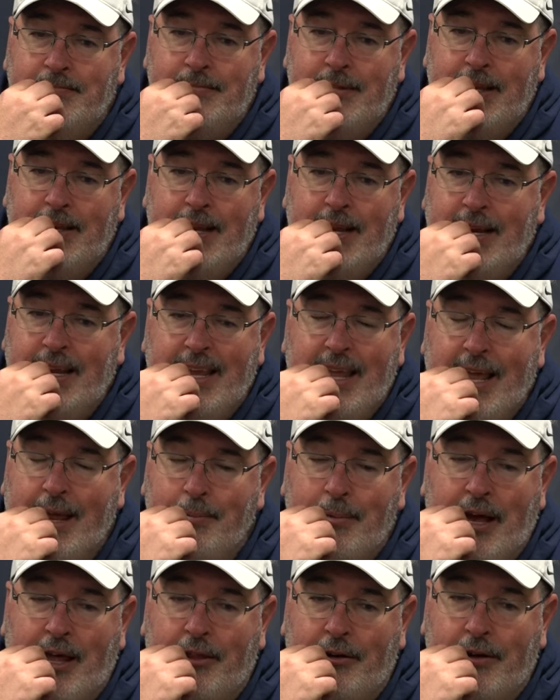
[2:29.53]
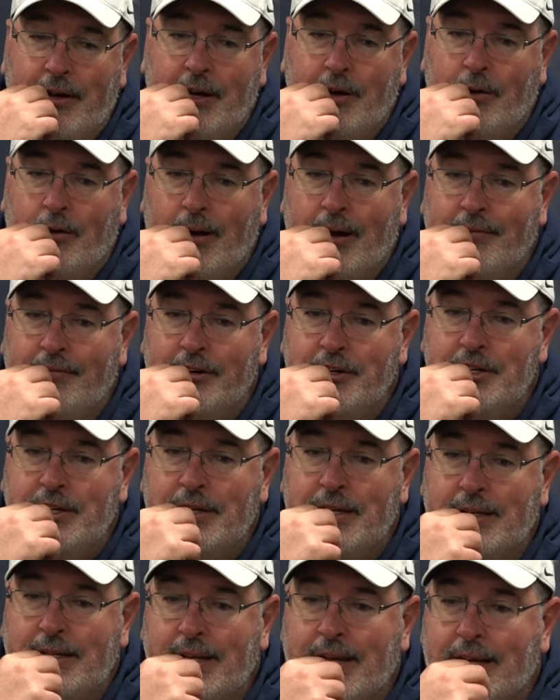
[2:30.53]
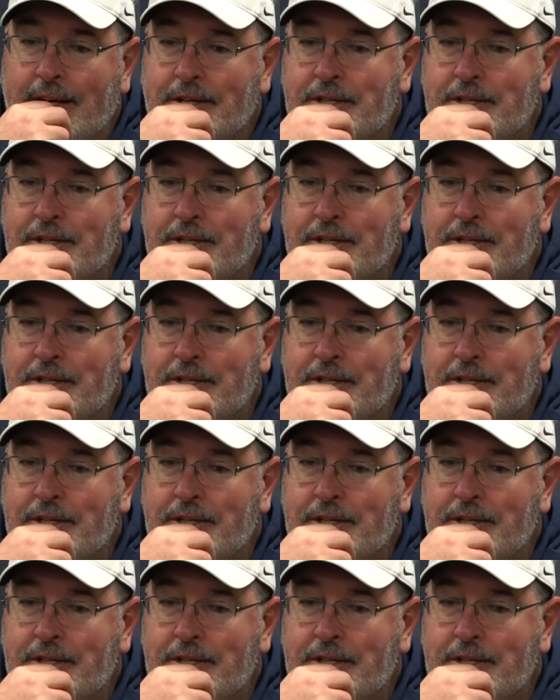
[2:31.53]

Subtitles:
any game either here or at Virginia Tech.